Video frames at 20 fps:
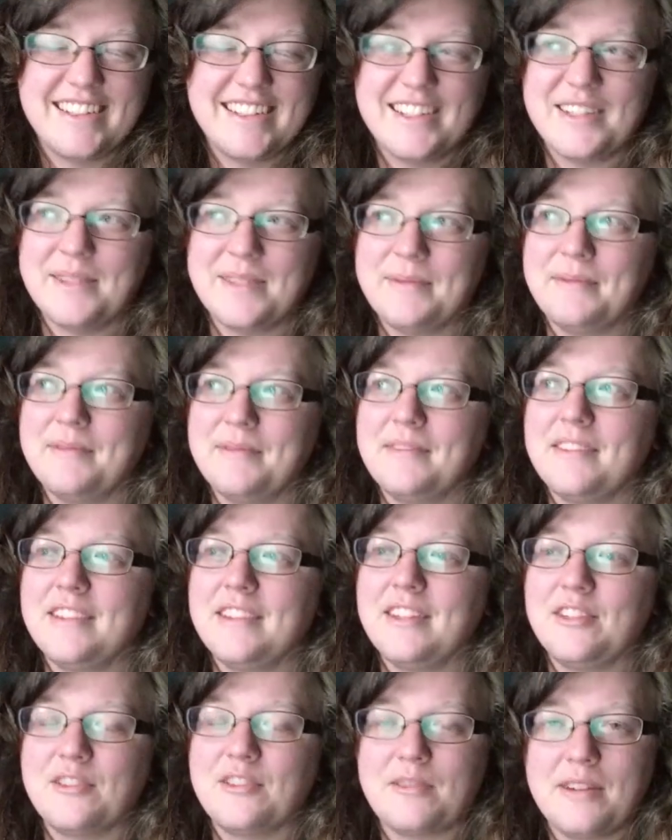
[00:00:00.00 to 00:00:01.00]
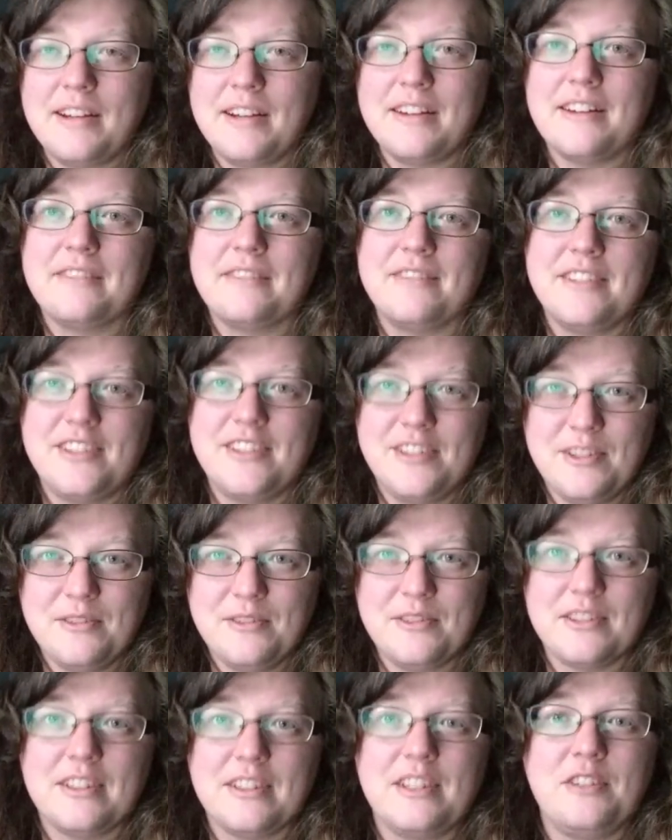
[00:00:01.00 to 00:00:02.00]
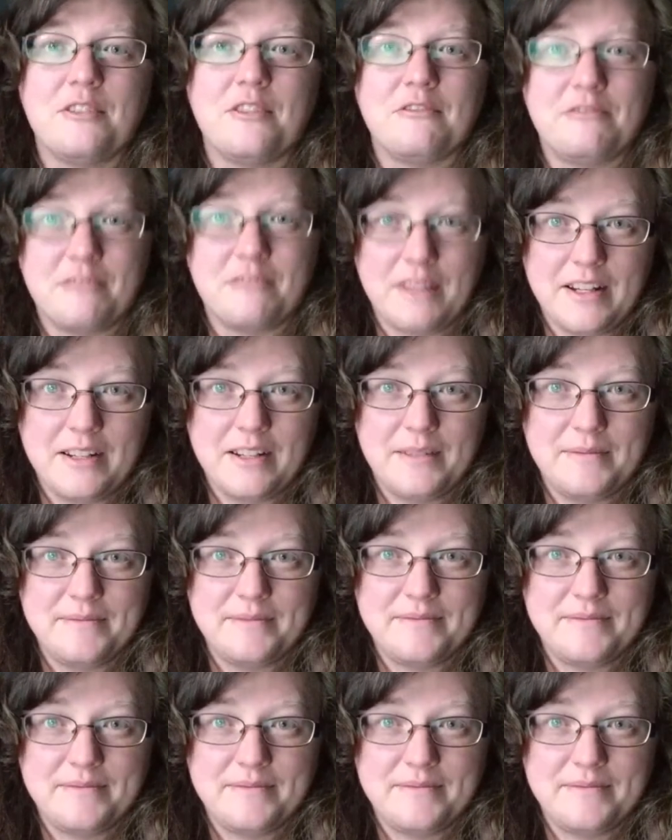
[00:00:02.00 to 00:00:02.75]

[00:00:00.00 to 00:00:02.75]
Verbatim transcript: is the trade off is usually your freedom.